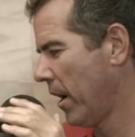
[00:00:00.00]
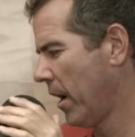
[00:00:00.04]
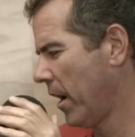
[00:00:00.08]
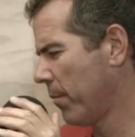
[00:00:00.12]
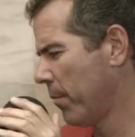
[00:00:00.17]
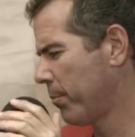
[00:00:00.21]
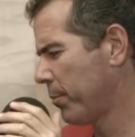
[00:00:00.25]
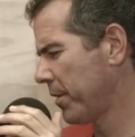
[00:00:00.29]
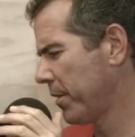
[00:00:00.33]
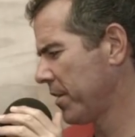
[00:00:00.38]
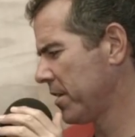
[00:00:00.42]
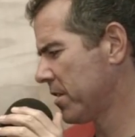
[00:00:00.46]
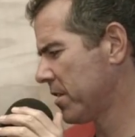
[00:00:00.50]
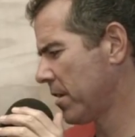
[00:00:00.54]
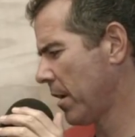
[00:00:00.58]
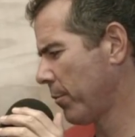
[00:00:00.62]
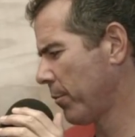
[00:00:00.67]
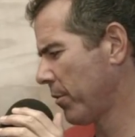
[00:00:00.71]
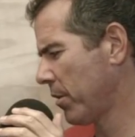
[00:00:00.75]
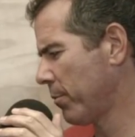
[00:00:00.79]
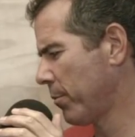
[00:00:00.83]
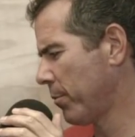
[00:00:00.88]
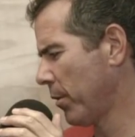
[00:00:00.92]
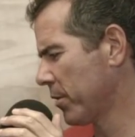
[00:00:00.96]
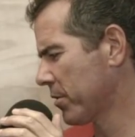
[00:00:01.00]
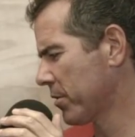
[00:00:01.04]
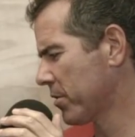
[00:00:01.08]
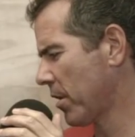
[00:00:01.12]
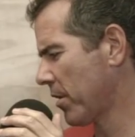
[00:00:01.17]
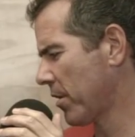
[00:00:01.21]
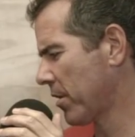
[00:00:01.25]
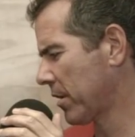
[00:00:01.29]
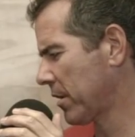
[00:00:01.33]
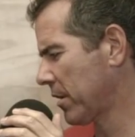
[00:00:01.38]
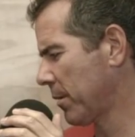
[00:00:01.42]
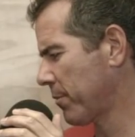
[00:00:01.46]
Please tell me you both
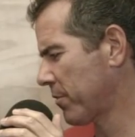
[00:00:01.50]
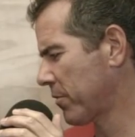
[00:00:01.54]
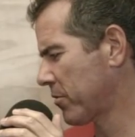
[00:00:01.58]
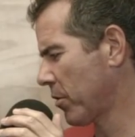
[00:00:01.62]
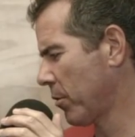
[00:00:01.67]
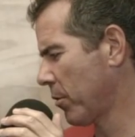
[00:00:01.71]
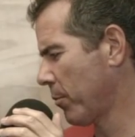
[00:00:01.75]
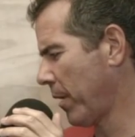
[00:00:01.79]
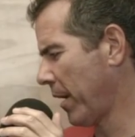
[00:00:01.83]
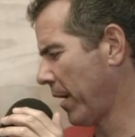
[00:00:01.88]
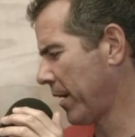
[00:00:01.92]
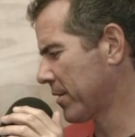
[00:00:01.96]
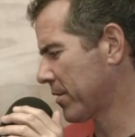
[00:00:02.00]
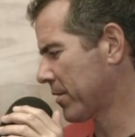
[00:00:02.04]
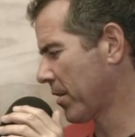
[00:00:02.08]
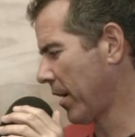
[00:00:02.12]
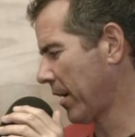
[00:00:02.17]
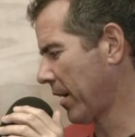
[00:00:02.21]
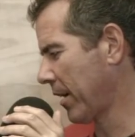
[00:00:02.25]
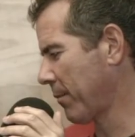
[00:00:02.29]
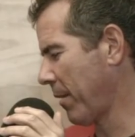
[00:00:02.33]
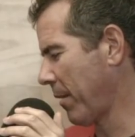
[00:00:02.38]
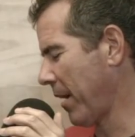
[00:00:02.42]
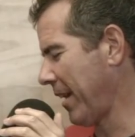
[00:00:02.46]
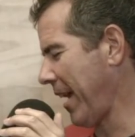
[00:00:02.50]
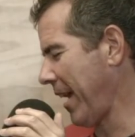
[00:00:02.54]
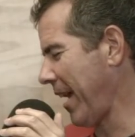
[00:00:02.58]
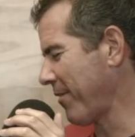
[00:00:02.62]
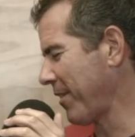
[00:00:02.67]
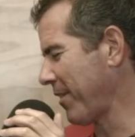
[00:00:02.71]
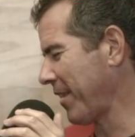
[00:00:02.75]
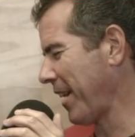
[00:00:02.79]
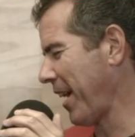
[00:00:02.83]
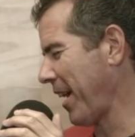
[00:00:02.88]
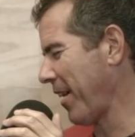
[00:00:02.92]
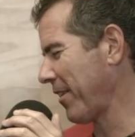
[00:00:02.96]
saw the clip of Joe Biden talking about
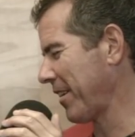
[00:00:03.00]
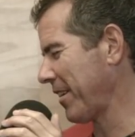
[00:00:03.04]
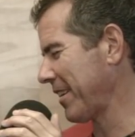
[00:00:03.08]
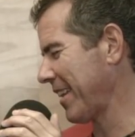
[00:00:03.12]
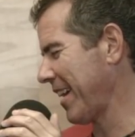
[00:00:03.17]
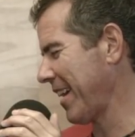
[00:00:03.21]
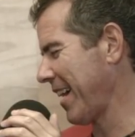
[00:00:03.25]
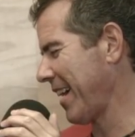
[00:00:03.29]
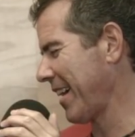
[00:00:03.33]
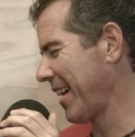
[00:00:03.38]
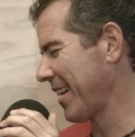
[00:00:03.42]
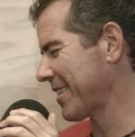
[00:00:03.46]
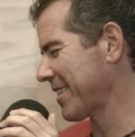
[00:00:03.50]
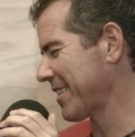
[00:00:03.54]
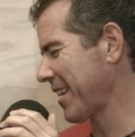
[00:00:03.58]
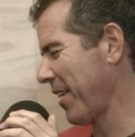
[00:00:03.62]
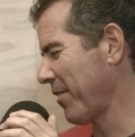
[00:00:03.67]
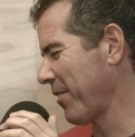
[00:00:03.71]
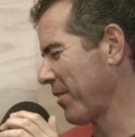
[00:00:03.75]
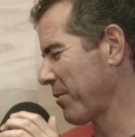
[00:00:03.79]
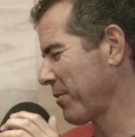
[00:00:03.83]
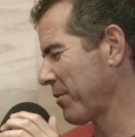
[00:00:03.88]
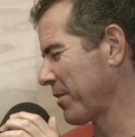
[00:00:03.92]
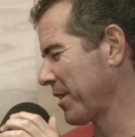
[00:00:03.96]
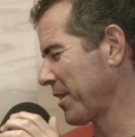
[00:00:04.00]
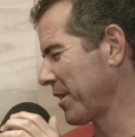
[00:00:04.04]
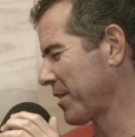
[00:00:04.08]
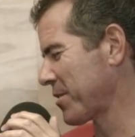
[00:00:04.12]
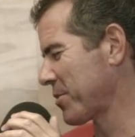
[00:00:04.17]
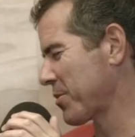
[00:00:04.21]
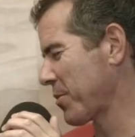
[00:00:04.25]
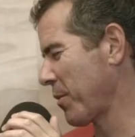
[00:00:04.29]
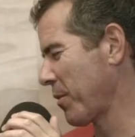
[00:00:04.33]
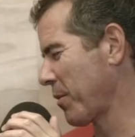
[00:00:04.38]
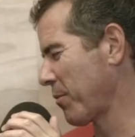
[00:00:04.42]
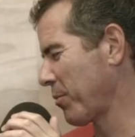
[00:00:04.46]
having hairy legs, how he would get
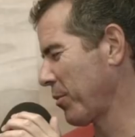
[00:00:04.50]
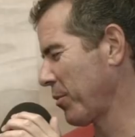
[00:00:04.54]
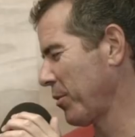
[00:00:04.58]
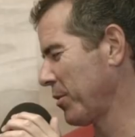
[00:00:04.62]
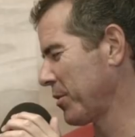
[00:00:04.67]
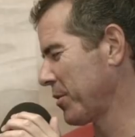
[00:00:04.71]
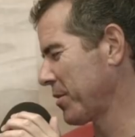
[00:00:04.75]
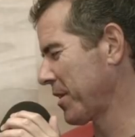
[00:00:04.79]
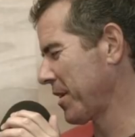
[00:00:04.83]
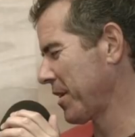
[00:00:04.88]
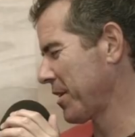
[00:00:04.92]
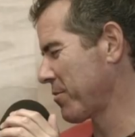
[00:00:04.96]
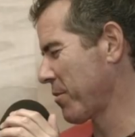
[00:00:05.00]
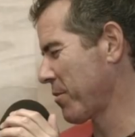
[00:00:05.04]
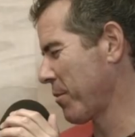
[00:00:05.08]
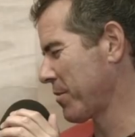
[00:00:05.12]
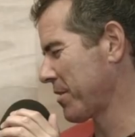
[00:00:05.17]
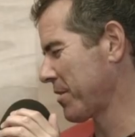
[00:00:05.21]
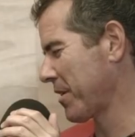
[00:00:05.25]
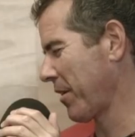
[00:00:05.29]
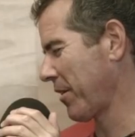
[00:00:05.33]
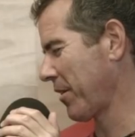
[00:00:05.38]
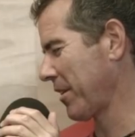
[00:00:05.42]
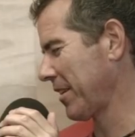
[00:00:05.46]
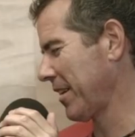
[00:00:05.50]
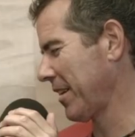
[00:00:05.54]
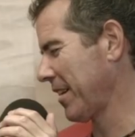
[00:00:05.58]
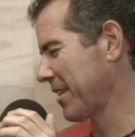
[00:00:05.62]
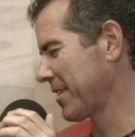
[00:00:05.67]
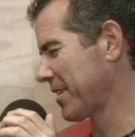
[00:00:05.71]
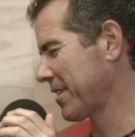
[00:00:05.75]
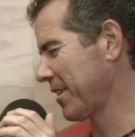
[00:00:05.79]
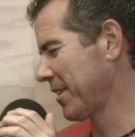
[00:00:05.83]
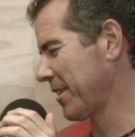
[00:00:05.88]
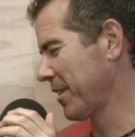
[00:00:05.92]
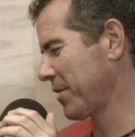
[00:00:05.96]
swimming pools, kids rub his hairy
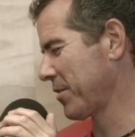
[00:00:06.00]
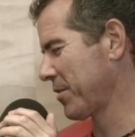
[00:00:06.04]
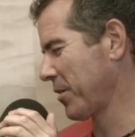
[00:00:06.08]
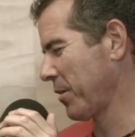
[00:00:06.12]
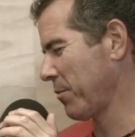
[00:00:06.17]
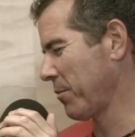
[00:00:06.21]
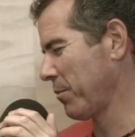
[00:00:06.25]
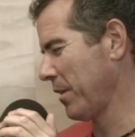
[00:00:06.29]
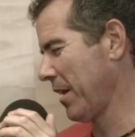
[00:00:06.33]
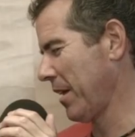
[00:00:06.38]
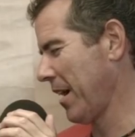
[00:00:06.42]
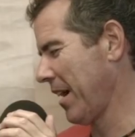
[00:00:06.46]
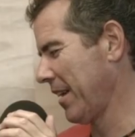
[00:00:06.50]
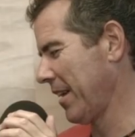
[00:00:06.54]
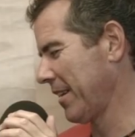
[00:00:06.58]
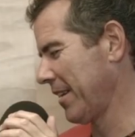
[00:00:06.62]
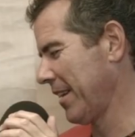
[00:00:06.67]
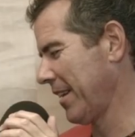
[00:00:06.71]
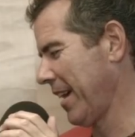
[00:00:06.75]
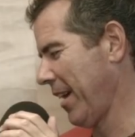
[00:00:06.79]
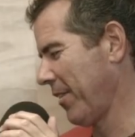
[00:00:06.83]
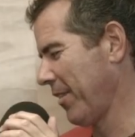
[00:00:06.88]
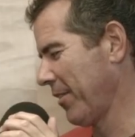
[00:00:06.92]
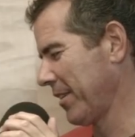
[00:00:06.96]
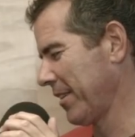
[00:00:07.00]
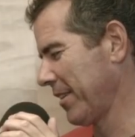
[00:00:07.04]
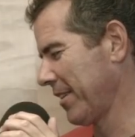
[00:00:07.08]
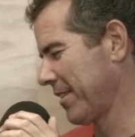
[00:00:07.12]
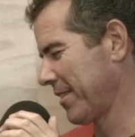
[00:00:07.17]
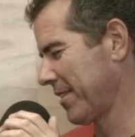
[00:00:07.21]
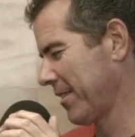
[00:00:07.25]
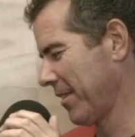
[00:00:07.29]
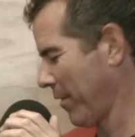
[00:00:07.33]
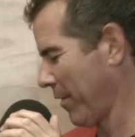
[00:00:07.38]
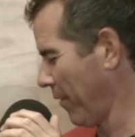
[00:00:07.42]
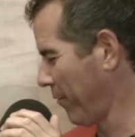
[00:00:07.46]
legs till they turn blonde, and how he,
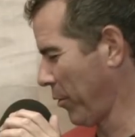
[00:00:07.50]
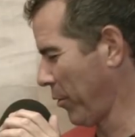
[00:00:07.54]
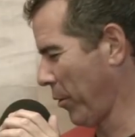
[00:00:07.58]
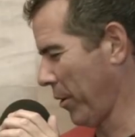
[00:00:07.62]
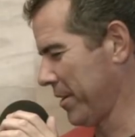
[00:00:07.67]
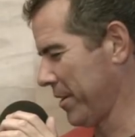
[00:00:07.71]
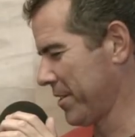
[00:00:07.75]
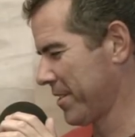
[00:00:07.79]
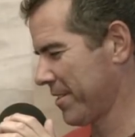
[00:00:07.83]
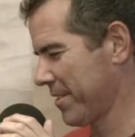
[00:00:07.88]
of course.